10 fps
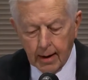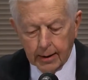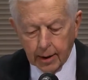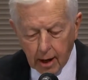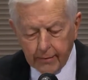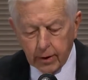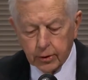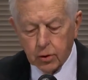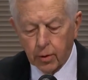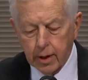And the
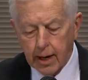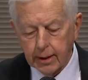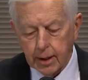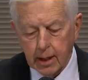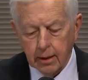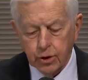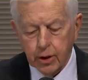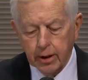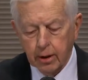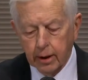governor's 2018
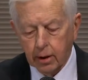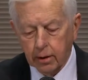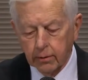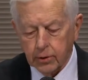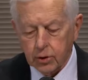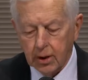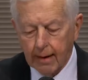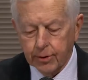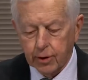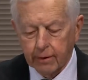agenda includes
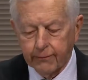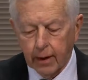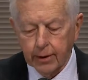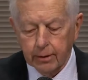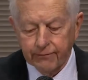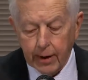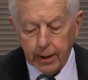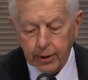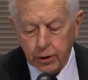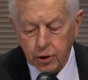establishing a
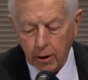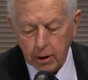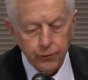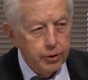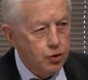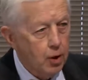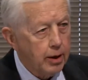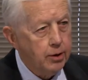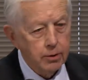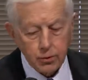felony charge for
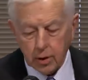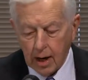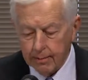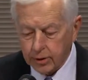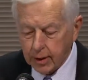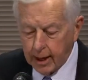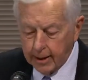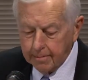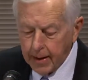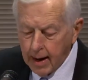drug-induced
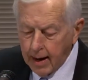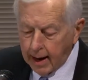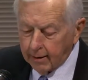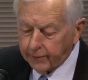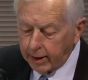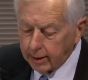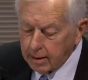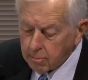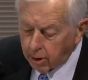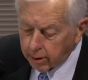homicide and a felony
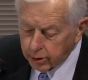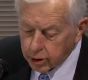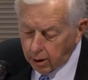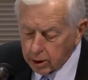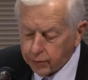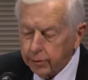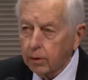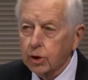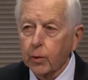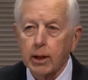murder charge for
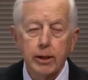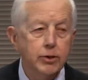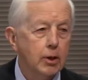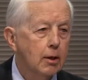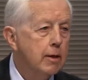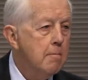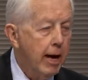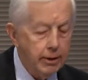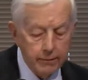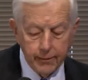those who illicitly
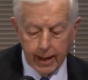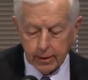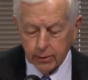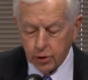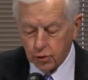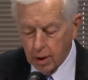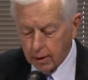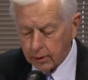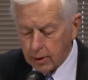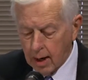manufacture
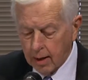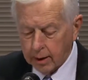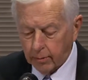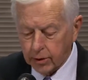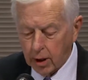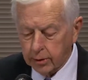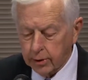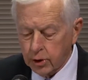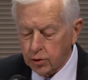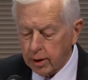drugs that result
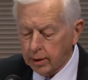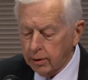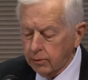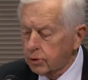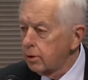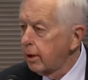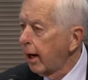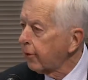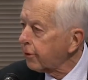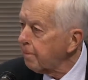in drug-induced
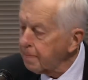death.